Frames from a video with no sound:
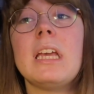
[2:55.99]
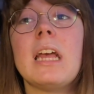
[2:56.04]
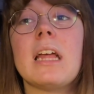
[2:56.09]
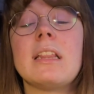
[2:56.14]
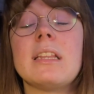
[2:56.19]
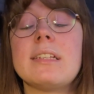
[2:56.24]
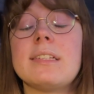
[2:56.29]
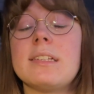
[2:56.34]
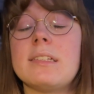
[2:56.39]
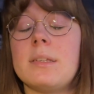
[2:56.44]

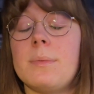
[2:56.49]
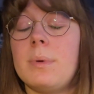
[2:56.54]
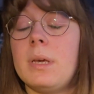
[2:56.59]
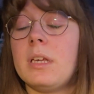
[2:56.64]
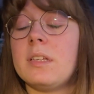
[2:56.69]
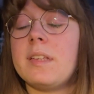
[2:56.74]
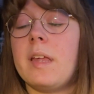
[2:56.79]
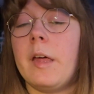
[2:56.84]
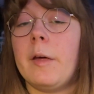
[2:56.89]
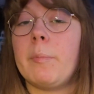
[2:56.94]
and this is a big
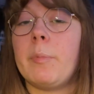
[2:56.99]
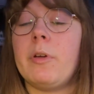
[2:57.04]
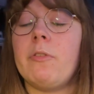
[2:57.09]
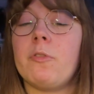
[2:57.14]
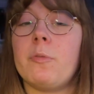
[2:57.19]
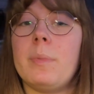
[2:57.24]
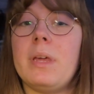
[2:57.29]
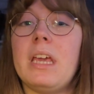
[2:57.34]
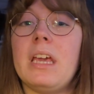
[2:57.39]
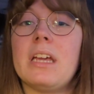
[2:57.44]
selling point
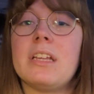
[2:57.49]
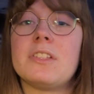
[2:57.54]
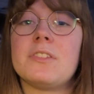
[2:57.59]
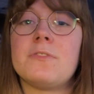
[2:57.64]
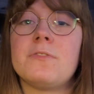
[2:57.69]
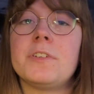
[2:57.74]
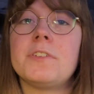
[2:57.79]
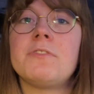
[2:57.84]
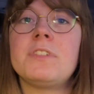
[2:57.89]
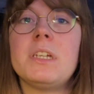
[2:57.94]
for me, it's
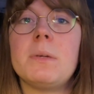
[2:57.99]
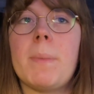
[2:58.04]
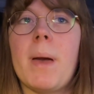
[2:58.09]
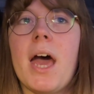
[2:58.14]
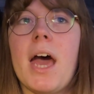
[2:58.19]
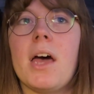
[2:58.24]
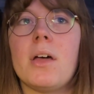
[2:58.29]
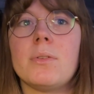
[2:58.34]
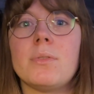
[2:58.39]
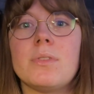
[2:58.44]

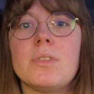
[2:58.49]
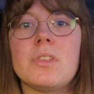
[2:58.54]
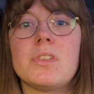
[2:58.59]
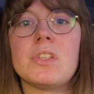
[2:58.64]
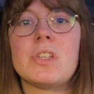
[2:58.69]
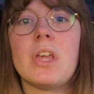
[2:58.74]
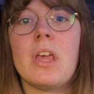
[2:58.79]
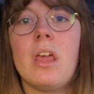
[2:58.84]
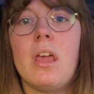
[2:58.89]
£50